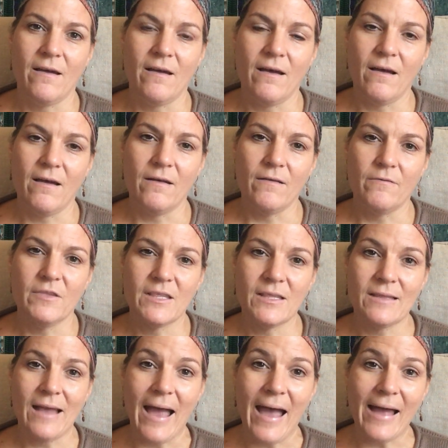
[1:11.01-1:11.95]
of
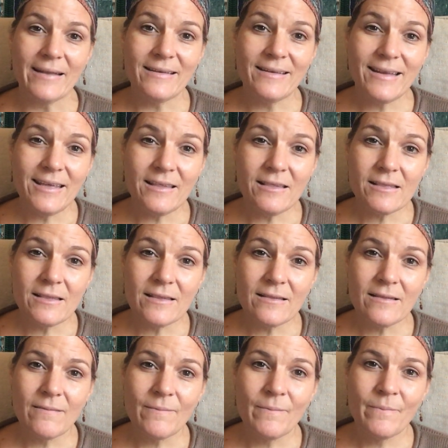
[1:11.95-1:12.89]

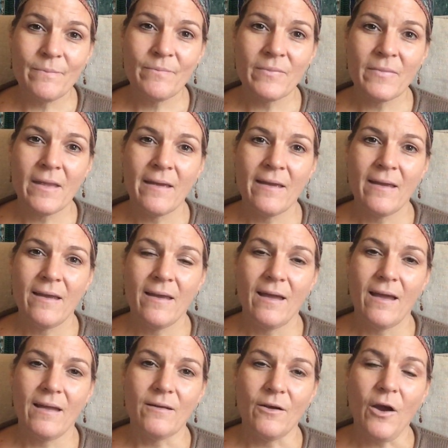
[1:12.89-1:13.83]
sadness
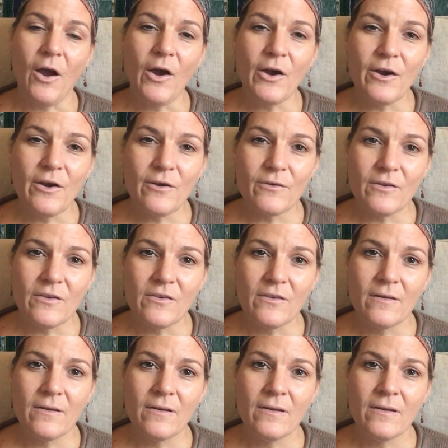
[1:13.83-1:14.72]
and hurt